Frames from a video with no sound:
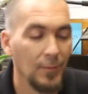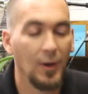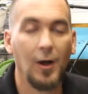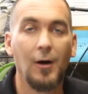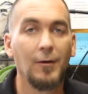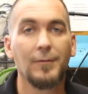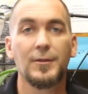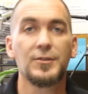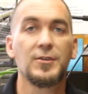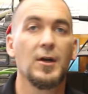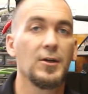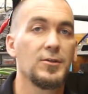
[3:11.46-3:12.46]
All of the
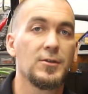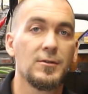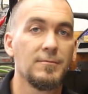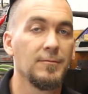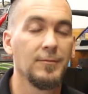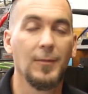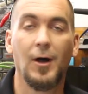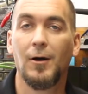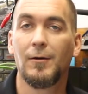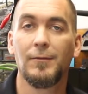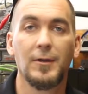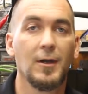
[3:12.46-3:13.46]
suction,
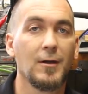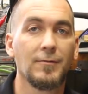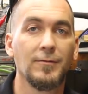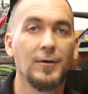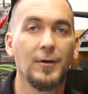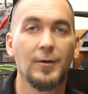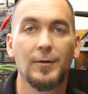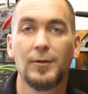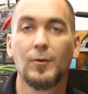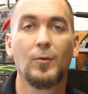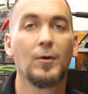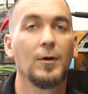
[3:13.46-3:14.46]
all of the airflow in
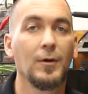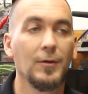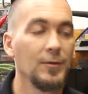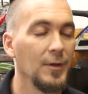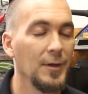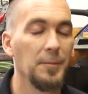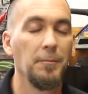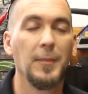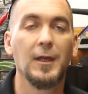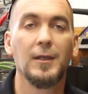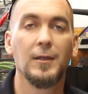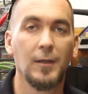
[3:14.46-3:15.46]
the world
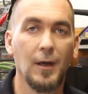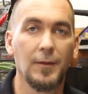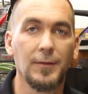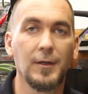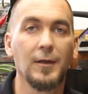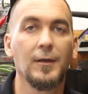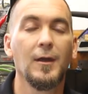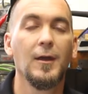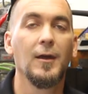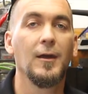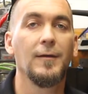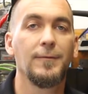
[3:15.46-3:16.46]
mean nothing
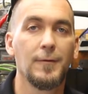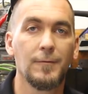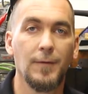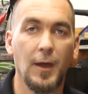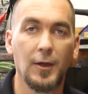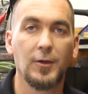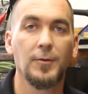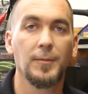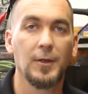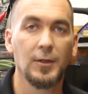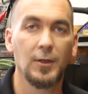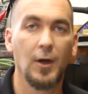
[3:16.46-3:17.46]
if your vacuum
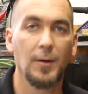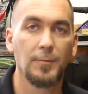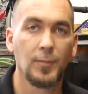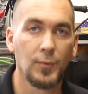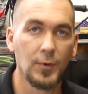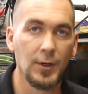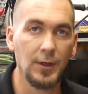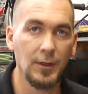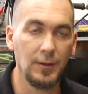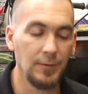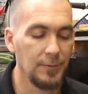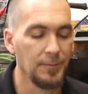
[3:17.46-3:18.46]
cannot
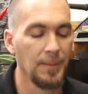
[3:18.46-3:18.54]
breathe.